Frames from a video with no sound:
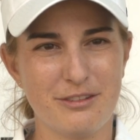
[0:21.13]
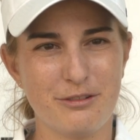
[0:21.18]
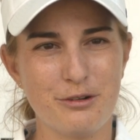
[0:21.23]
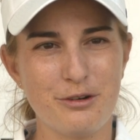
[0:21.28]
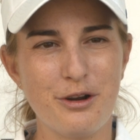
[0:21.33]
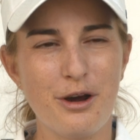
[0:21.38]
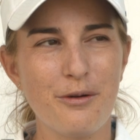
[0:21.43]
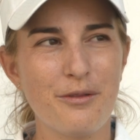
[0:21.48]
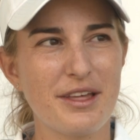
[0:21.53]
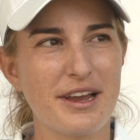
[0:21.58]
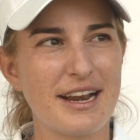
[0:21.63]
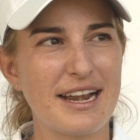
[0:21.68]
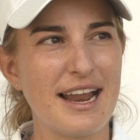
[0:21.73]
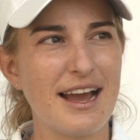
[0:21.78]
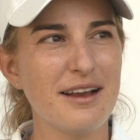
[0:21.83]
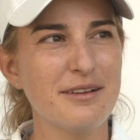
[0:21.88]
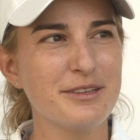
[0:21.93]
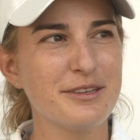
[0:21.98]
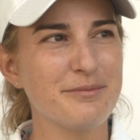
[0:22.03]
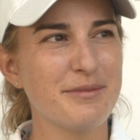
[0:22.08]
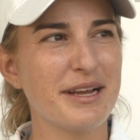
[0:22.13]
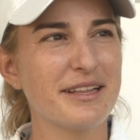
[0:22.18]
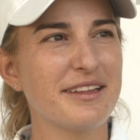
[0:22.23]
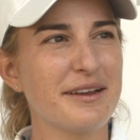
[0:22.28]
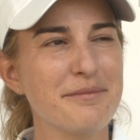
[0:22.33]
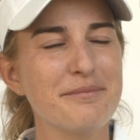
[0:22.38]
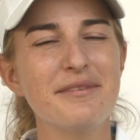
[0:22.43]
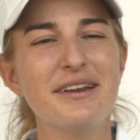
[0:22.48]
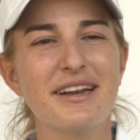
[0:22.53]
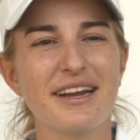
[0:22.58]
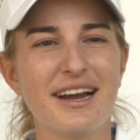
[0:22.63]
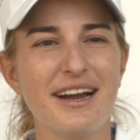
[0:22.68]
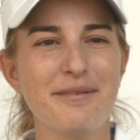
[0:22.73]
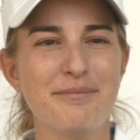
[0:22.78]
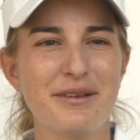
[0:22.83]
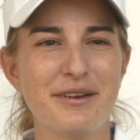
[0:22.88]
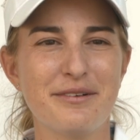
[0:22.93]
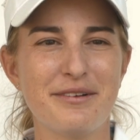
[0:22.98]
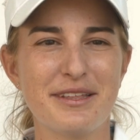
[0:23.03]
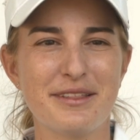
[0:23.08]
know the class, but I'm very
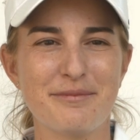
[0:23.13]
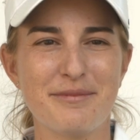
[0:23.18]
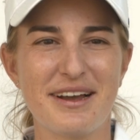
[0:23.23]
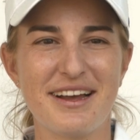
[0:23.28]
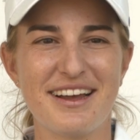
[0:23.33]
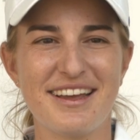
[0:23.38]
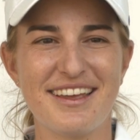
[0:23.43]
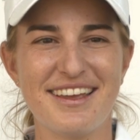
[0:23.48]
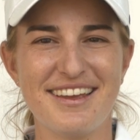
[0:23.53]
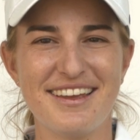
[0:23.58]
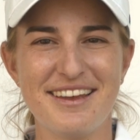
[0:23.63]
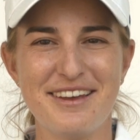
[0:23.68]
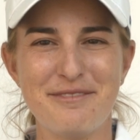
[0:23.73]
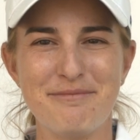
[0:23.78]
happy with my